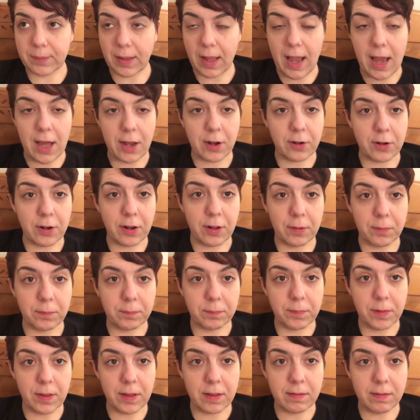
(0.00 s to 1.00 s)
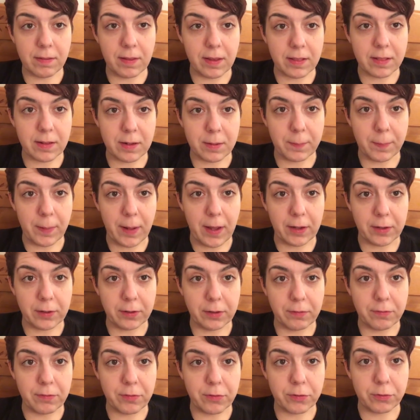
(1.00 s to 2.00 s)
I don't know. It's like the
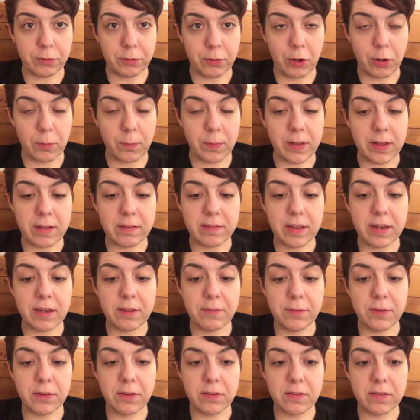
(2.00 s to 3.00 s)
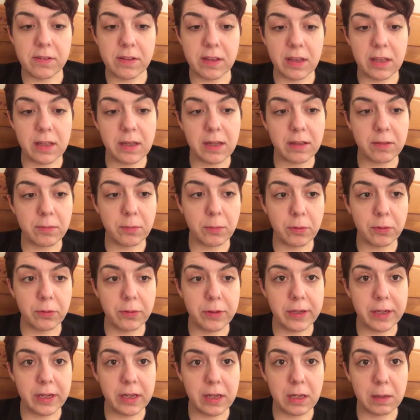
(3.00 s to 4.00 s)
debacle of the seroma. He said he feels silly because we're
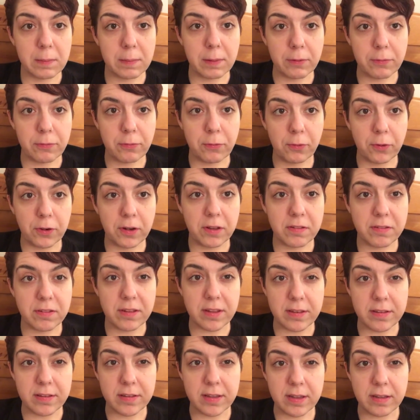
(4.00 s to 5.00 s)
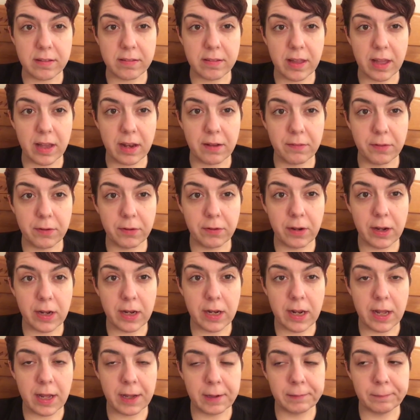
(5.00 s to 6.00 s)
only getting about 40 cc's out of it
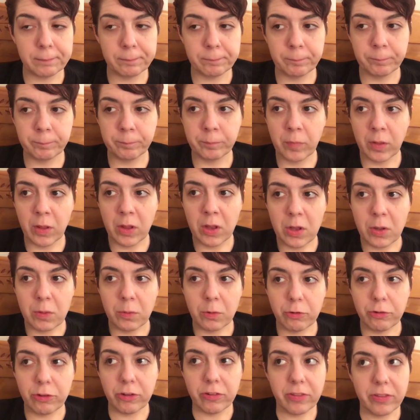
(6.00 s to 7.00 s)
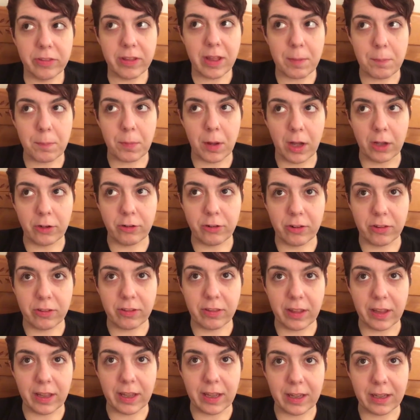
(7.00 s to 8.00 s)
right now, which isn't that much.
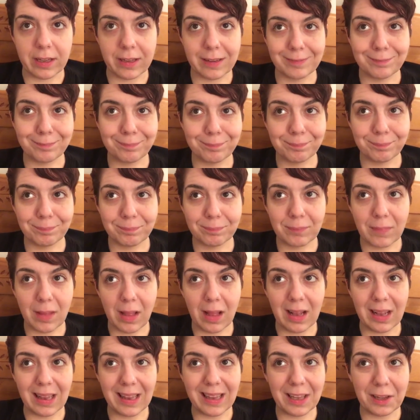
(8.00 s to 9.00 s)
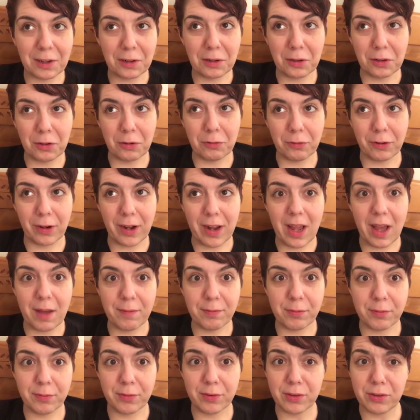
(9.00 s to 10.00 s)
It's like a little over
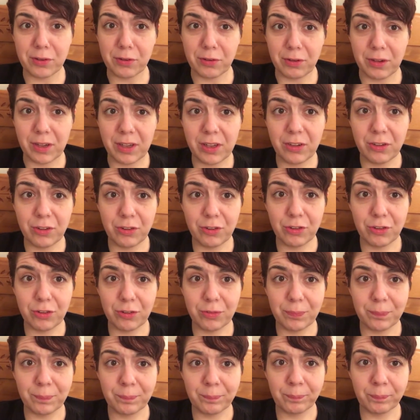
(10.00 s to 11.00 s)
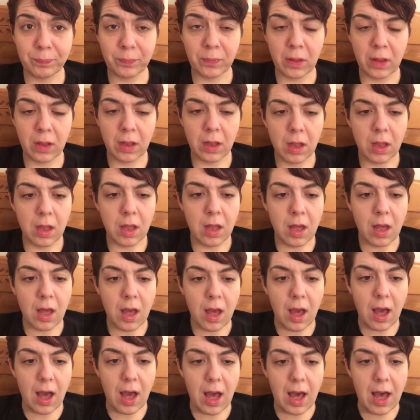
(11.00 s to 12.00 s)
half of a syringe.
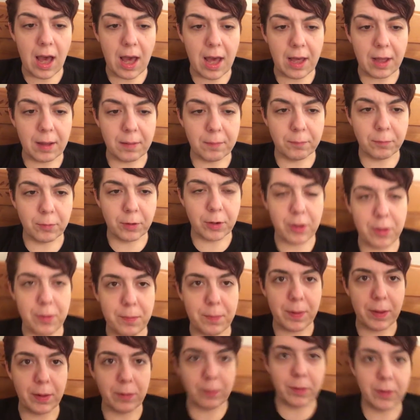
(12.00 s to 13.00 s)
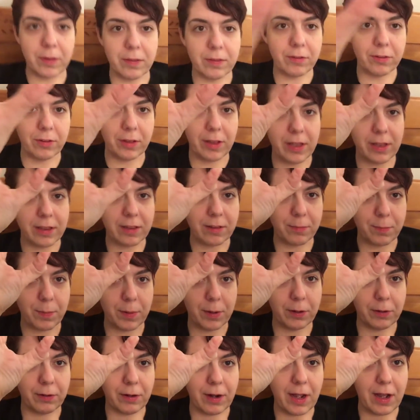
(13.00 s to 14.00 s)
One of the big ones are like this
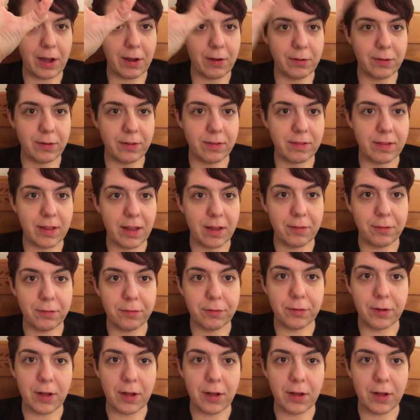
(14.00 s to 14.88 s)
big around and stuff.